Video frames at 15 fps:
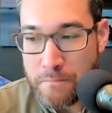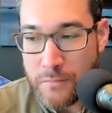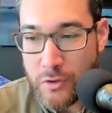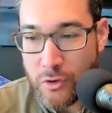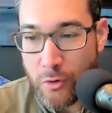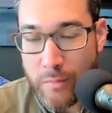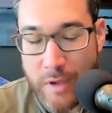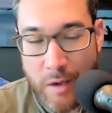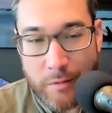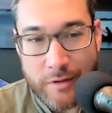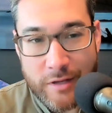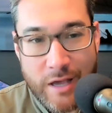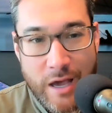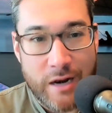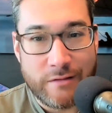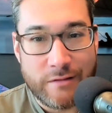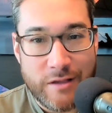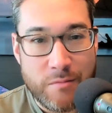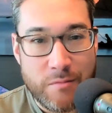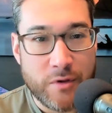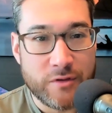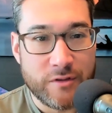you'll be able to kind of
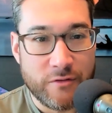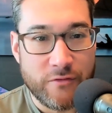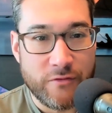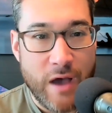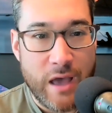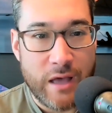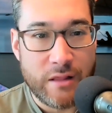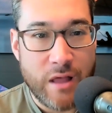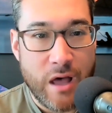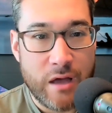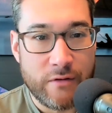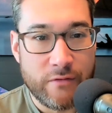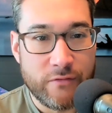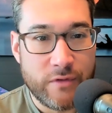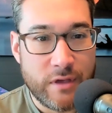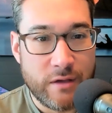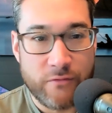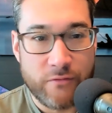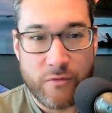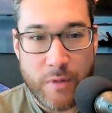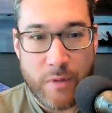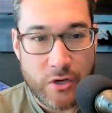demystify a lot of the
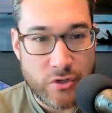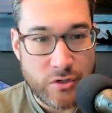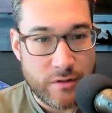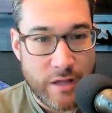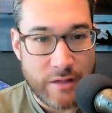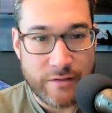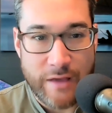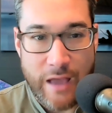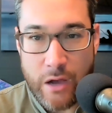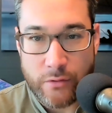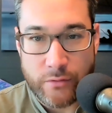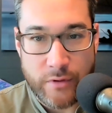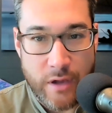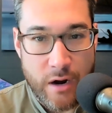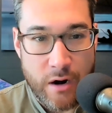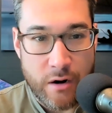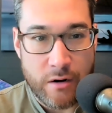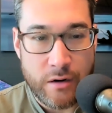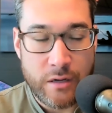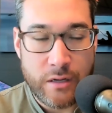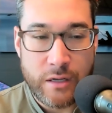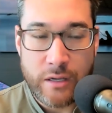information that's out there